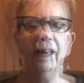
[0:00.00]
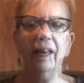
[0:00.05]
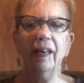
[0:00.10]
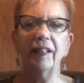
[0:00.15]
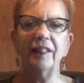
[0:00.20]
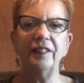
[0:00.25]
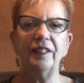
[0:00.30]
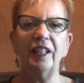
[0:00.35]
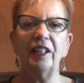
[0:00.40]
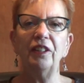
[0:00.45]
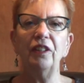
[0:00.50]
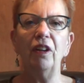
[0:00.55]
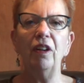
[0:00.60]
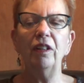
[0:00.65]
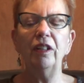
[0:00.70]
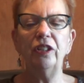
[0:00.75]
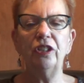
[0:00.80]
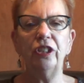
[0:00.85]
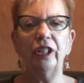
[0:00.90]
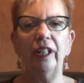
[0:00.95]
As
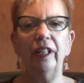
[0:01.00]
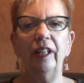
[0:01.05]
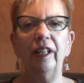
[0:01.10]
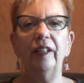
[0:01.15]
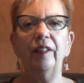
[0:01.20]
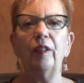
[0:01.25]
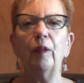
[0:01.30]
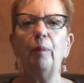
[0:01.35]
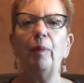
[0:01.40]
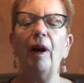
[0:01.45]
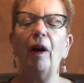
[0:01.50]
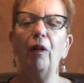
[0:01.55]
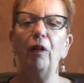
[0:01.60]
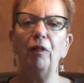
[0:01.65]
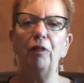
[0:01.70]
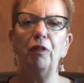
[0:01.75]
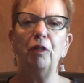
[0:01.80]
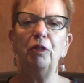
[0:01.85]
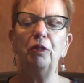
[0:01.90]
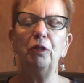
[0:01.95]
technology is a
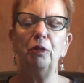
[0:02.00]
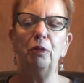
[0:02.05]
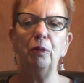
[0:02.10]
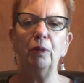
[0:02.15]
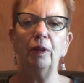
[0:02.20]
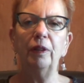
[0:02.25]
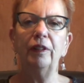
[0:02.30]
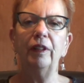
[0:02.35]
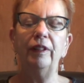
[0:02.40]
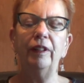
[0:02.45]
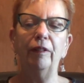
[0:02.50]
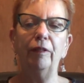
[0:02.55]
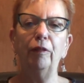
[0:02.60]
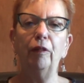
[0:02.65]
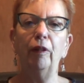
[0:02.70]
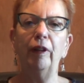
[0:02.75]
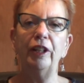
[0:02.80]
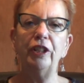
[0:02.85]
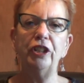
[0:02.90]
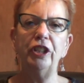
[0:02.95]
powerful tool to
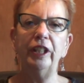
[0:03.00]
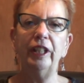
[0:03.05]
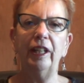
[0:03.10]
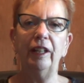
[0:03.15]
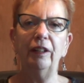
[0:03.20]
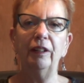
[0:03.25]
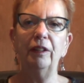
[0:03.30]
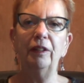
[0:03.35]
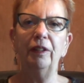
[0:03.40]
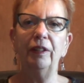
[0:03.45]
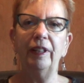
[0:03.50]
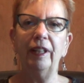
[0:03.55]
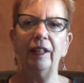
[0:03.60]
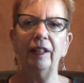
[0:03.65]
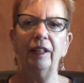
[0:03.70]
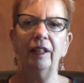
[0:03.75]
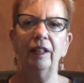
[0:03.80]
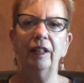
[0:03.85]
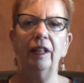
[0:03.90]
differentiate learning,